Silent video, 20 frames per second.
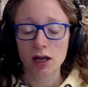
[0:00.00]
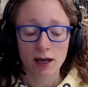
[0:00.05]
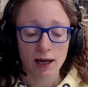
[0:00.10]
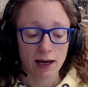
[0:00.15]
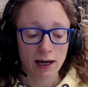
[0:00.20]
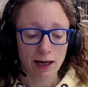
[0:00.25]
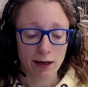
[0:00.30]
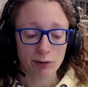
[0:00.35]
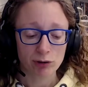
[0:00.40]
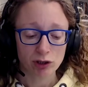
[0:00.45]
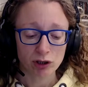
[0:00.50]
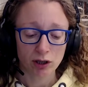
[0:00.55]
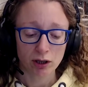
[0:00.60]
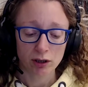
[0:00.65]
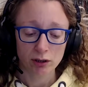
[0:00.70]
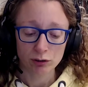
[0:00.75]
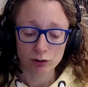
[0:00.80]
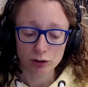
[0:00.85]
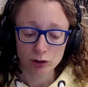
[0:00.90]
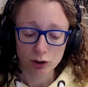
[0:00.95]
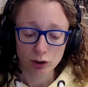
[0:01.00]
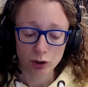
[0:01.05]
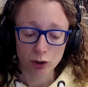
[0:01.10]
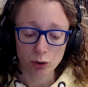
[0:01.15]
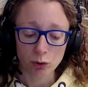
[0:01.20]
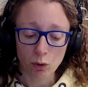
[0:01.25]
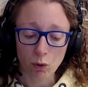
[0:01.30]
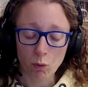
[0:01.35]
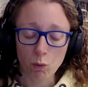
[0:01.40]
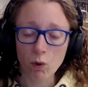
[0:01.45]
allow a child
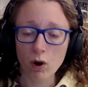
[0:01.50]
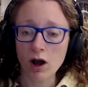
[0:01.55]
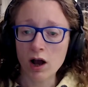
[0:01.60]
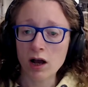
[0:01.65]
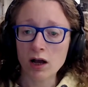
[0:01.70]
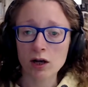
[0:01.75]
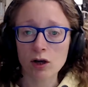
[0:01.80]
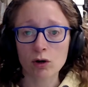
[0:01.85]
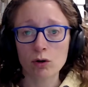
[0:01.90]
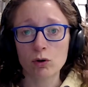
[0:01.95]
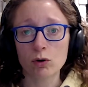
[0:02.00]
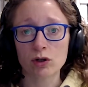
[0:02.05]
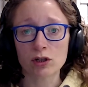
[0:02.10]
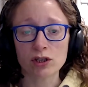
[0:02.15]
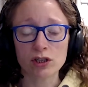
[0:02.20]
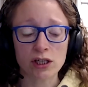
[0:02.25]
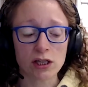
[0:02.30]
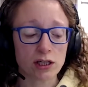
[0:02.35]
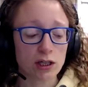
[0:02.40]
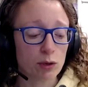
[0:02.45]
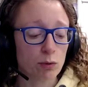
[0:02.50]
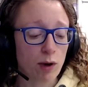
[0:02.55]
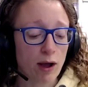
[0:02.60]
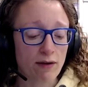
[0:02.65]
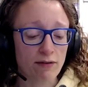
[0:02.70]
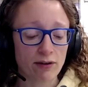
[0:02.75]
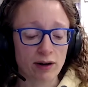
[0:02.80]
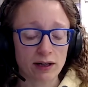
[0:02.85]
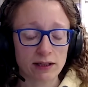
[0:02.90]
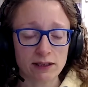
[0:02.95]
to work or continue
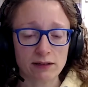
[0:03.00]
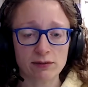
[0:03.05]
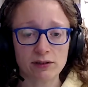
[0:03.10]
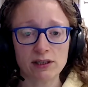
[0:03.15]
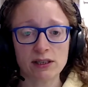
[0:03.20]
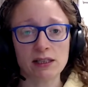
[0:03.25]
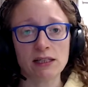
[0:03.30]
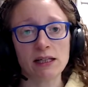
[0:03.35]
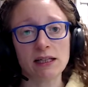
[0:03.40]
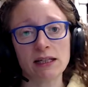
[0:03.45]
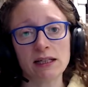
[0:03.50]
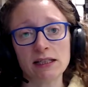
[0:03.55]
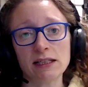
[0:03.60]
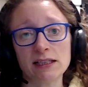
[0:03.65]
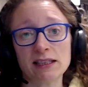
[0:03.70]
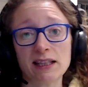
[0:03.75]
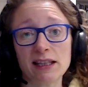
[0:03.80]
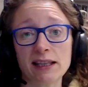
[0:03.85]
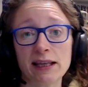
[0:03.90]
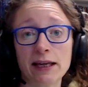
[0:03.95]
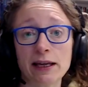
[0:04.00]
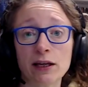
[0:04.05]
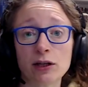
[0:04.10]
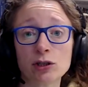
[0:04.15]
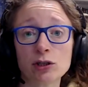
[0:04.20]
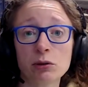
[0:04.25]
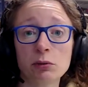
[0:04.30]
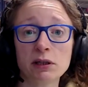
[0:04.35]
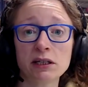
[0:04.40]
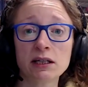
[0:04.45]
whatever activity it is that they are
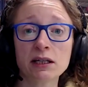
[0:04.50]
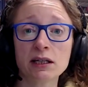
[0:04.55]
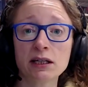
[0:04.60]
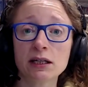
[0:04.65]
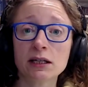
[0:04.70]
doing,